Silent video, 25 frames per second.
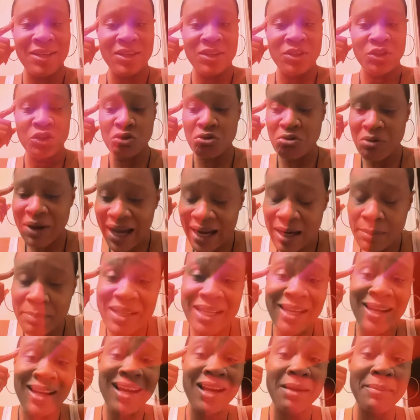You got to
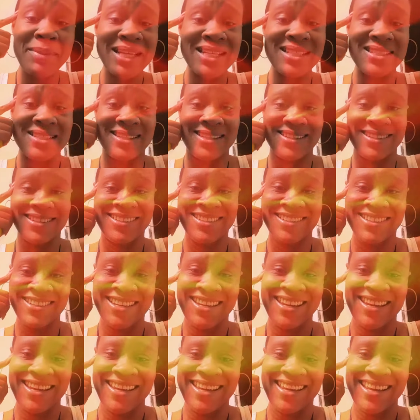become it.
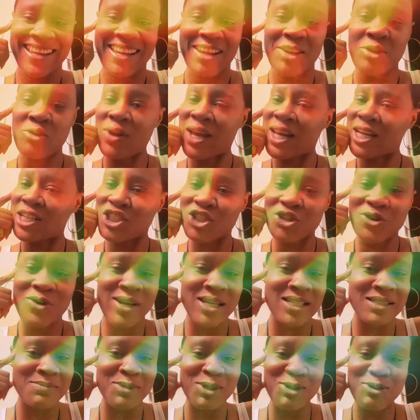And you got to
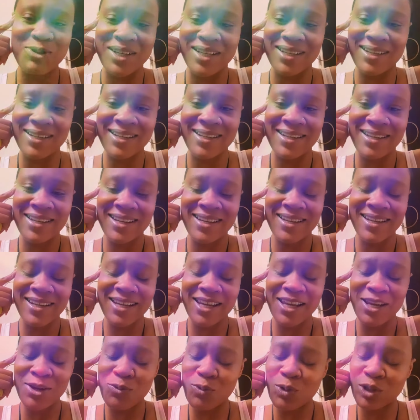transmute it.
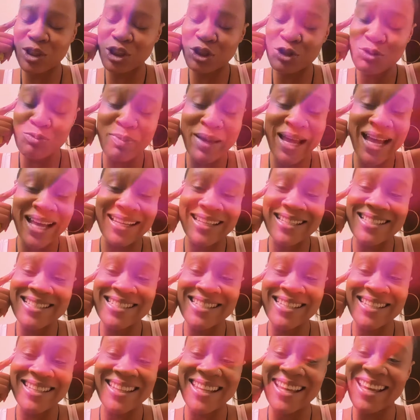And once you balance
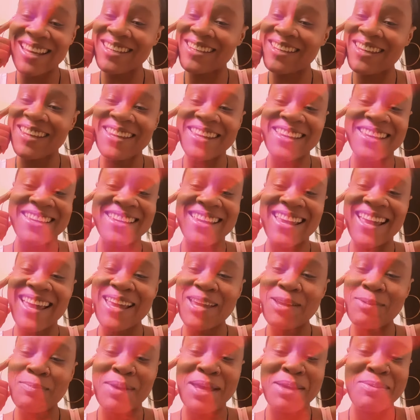it, that yin and
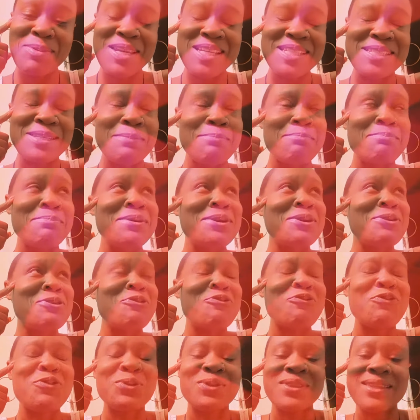yang, baby, it's a
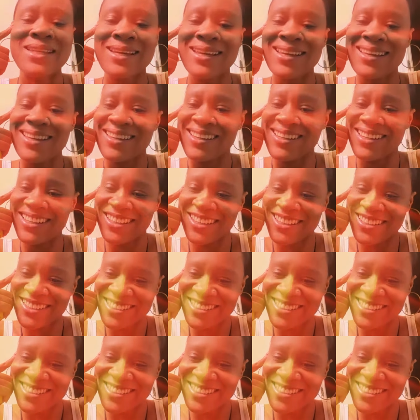beautiful thing.